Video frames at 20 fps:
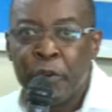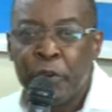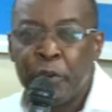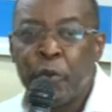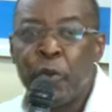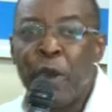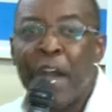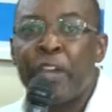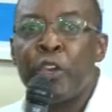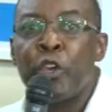
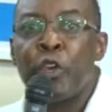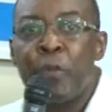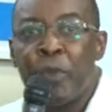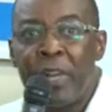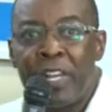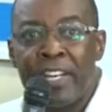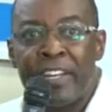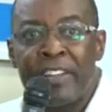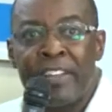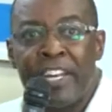to
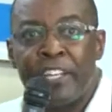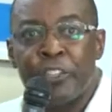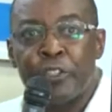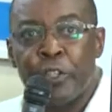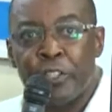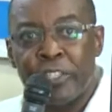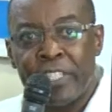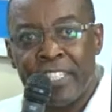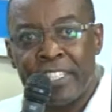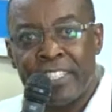accumulate the
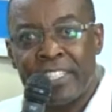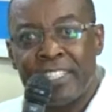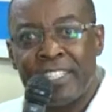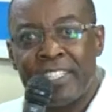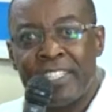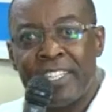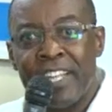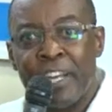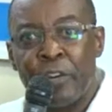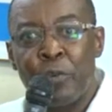resources
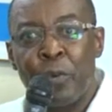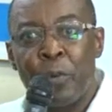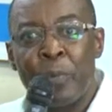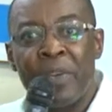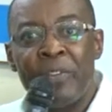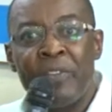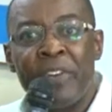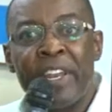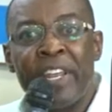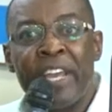that would
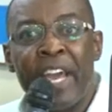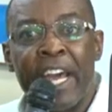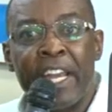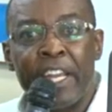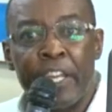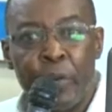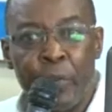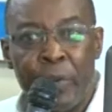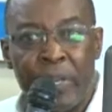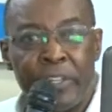be very
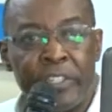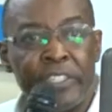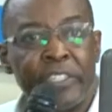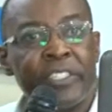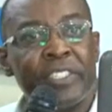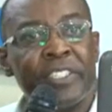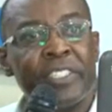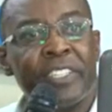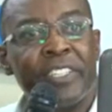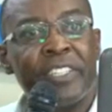adequate
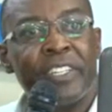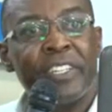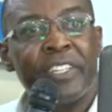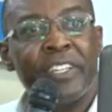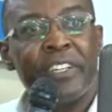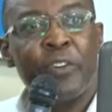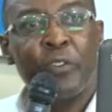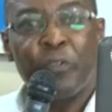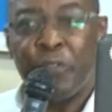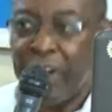
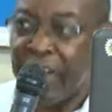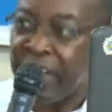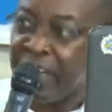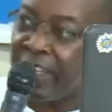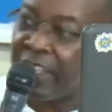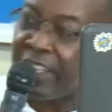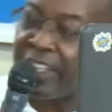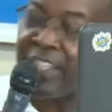to fund